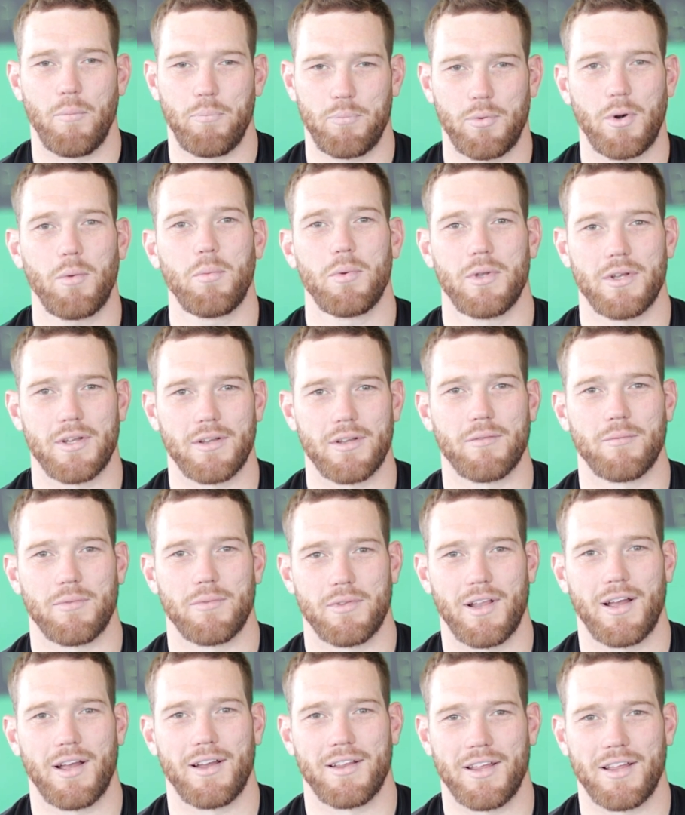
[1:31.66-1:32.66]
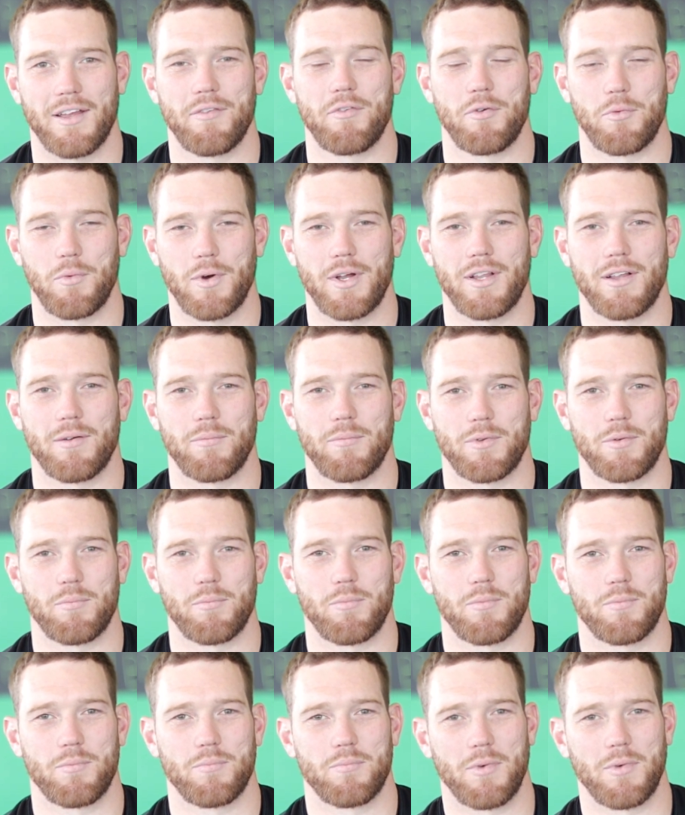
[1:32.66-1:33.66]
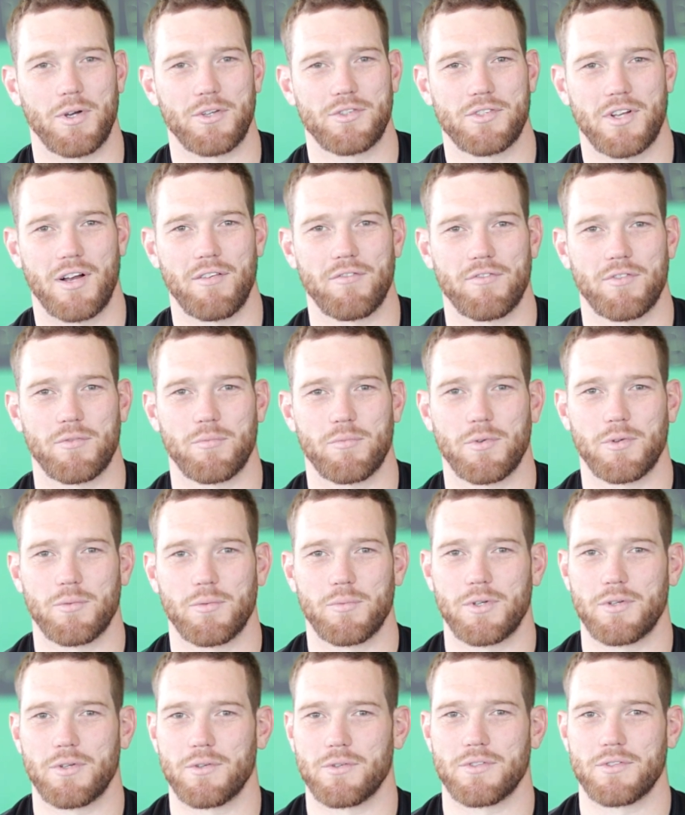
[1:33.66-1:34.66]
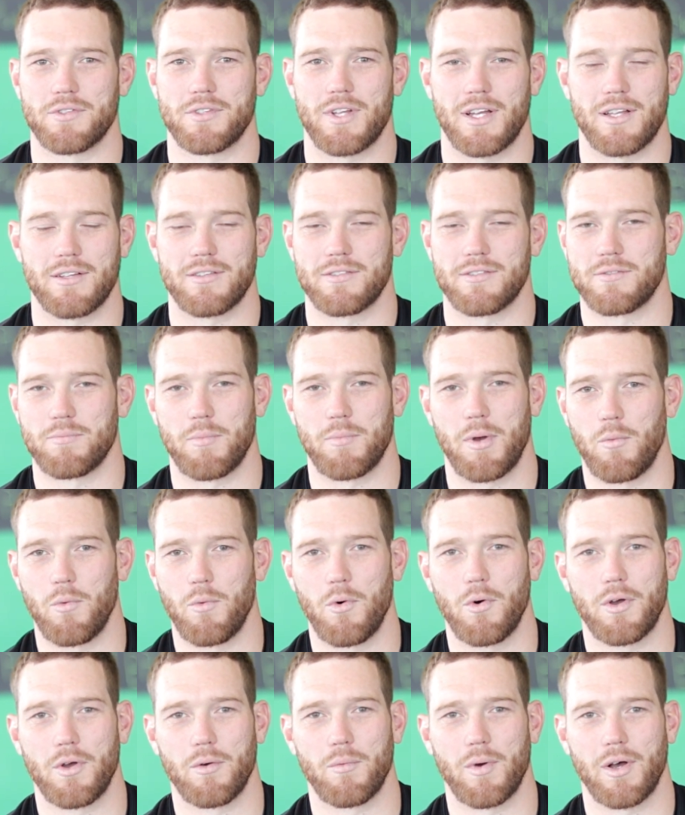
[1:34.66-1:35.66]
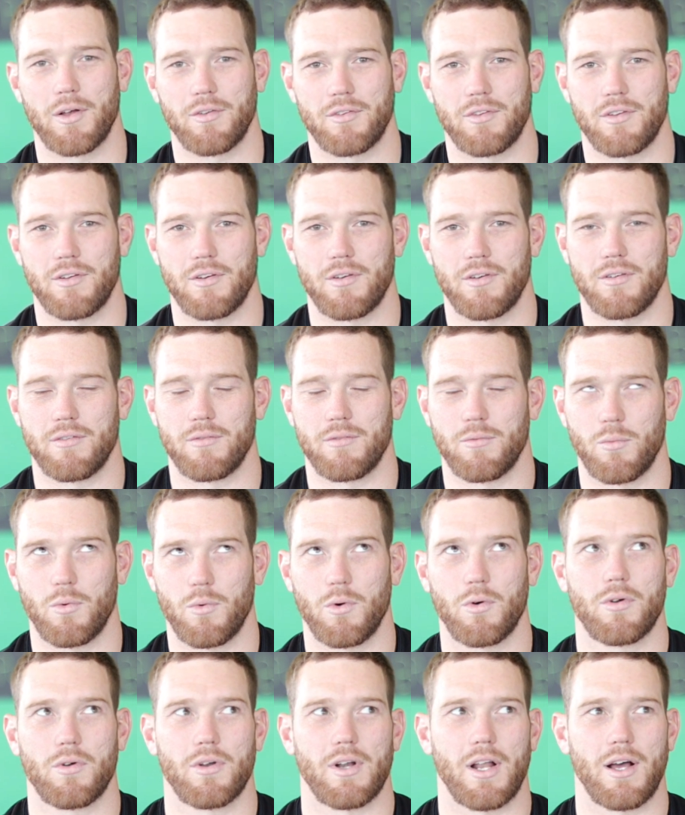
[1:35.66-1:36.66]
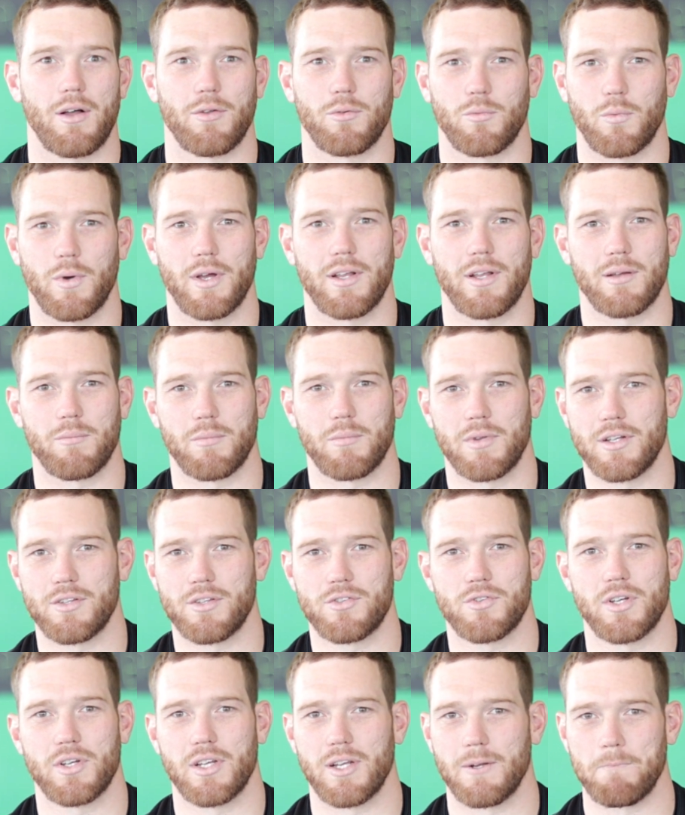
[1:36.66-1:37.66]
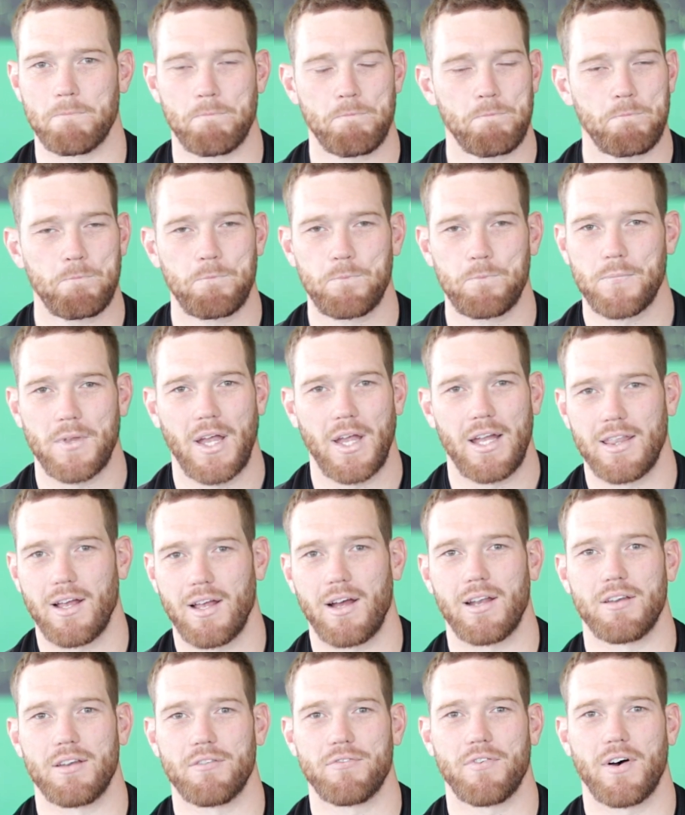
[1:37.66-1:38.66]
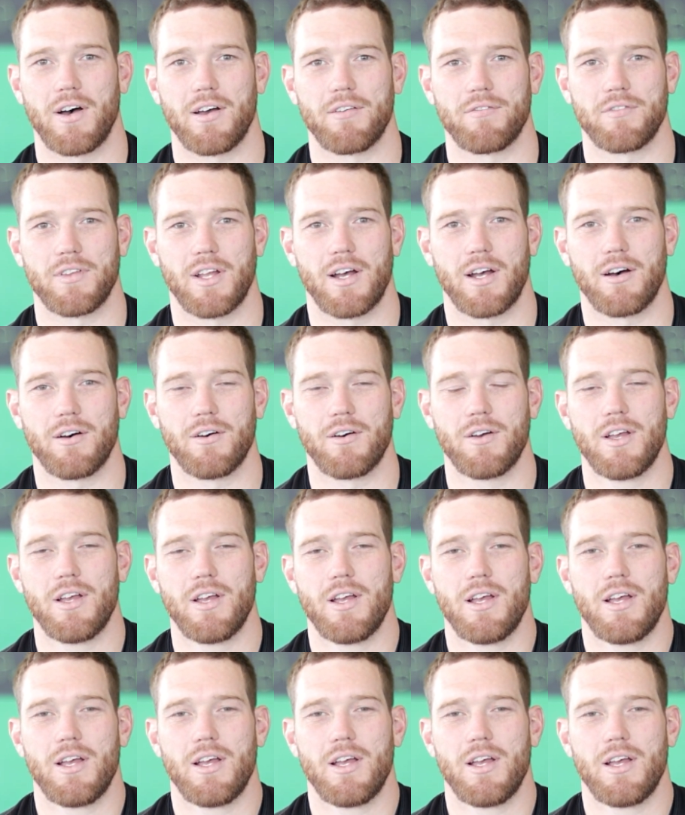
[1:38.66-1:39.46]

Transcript: Probably light heavyweight. I'm the most comfortable because that's my walk around weight. I'm literally 95 now,